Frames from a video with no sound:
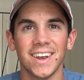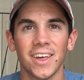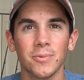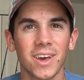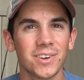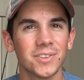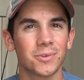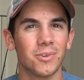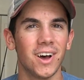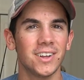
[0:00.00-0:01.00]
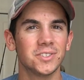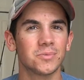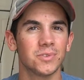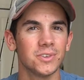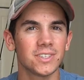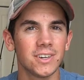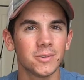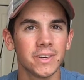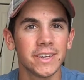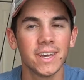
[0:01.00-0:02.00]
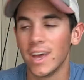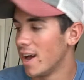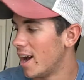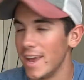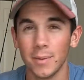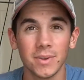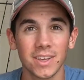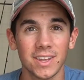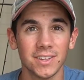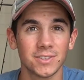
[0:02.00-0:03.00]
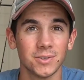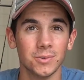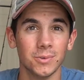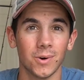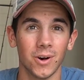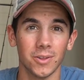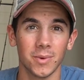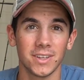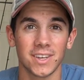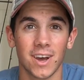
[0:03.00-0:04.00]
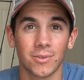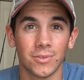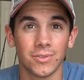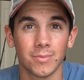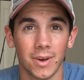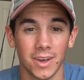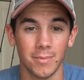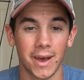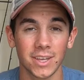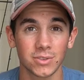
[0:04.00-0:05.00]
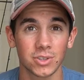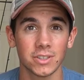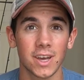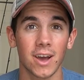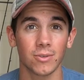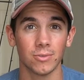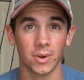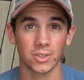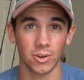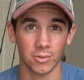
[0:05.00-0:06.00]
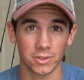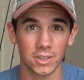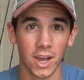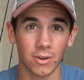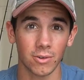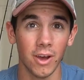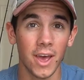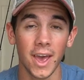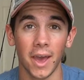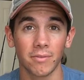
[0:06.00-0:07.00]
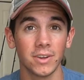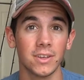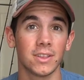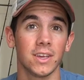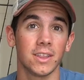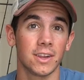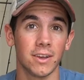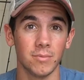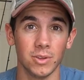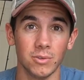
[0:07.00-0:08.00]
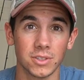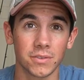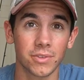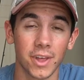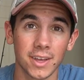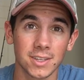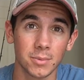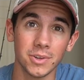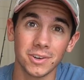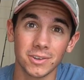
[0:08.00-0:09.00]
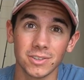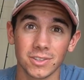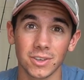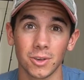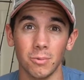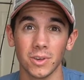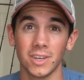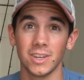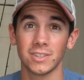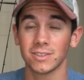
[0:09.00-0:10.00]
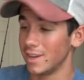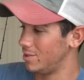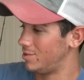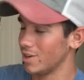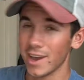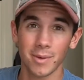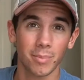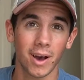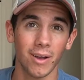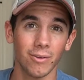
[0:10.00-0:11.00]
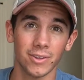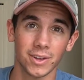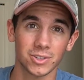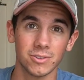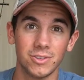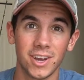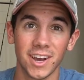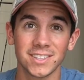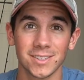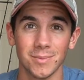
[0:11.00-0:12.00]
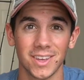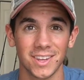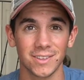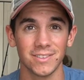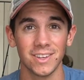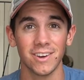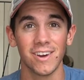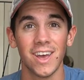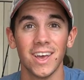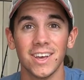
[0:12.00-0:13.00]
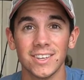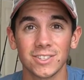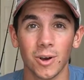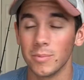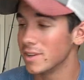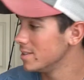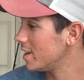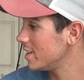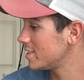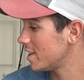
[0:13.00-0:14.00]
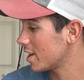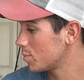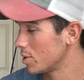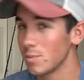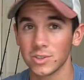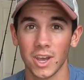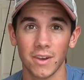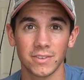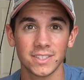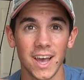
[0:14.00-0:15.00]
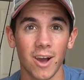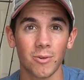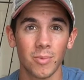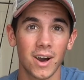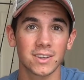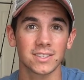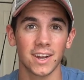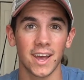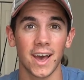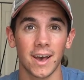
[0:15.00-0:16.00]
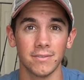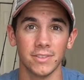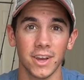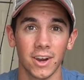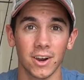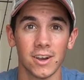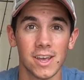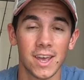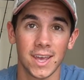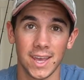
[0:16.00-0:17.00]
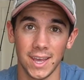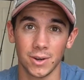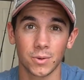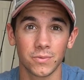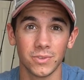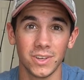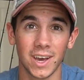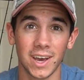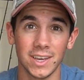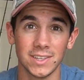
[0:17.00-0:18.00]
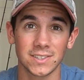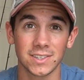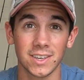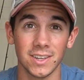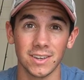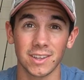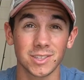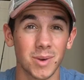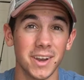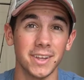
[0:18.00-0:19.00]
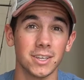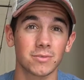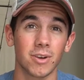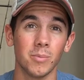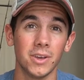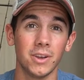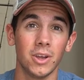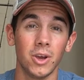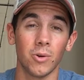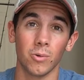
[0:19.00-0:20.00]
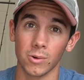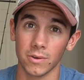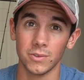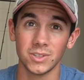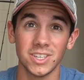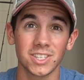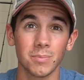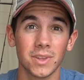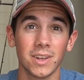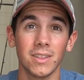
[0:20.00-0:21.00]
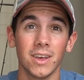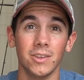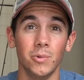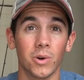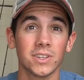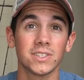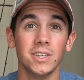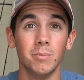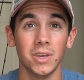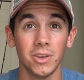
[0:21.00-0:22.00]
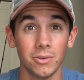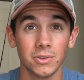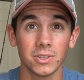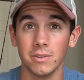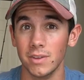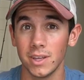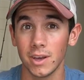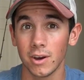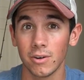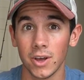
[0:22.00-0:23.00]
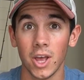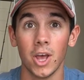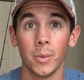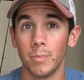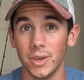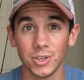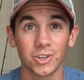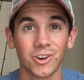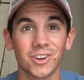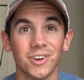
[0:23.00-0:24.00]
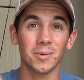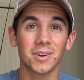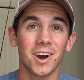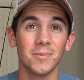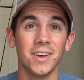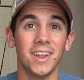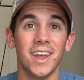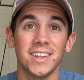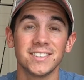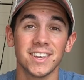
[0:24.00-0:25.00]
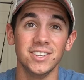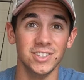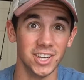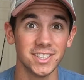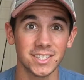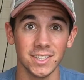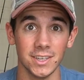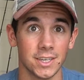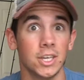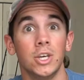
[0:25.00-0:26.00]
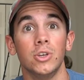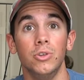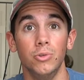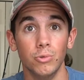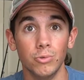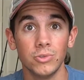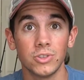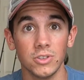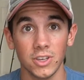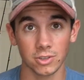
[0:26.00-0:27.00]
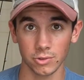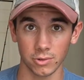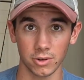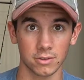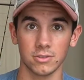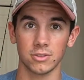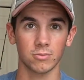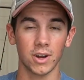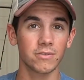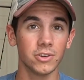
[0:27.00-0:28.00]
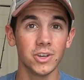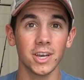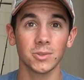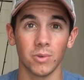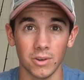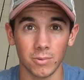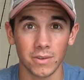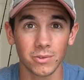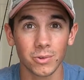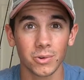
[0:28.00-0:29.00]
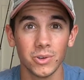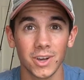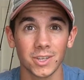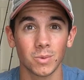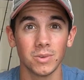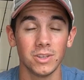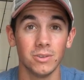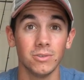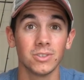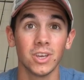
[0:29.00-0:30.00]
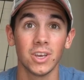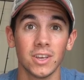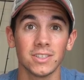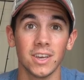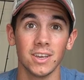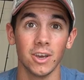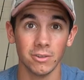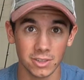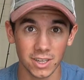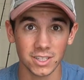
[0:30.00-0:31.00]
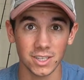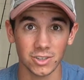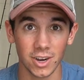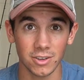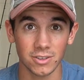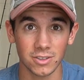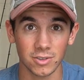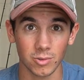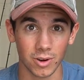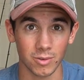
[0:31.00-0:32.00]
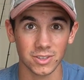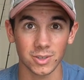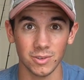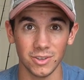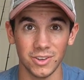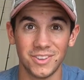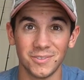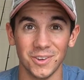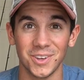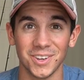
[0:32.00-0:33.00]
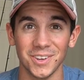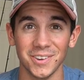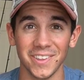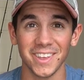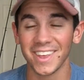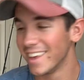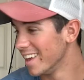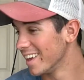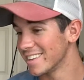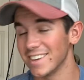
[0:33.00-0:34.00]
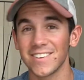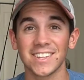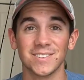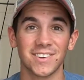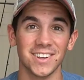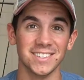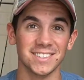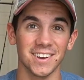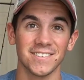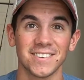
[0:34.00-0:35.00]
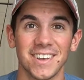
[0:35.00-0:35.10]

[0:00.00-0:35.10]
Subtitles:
now that we got all the rods and reels out of the way, I am going to get into all of my tackle, my bass fishing tackle, my saltwater tackle, everything that I've been using for the last couple of years. It's accumulated into that giant pile that I showed you guys at the beginning of the video. So I'm going to dissect pretty much every tackle box that I have there, and hopefully you guys can get some ideas from it. Or if you see something that you want to see me use in a video, be sure to drop a comment and say, JC, use this lure. Just whatever you guys want, whatever lure you guys want me to use. Say, yo, JC, try using this lure. I want to see what you can do with it, because I've got some crazy stuff.